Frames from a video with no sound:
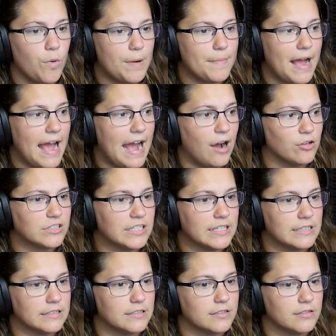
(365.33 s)
where my house
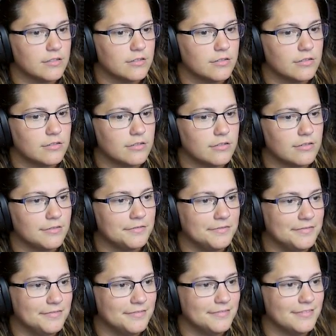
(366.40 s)
is.
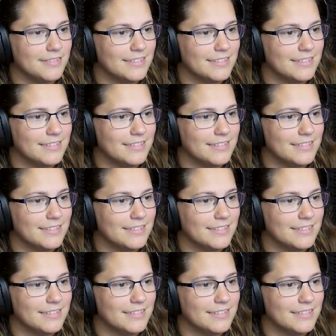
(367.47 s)
I don't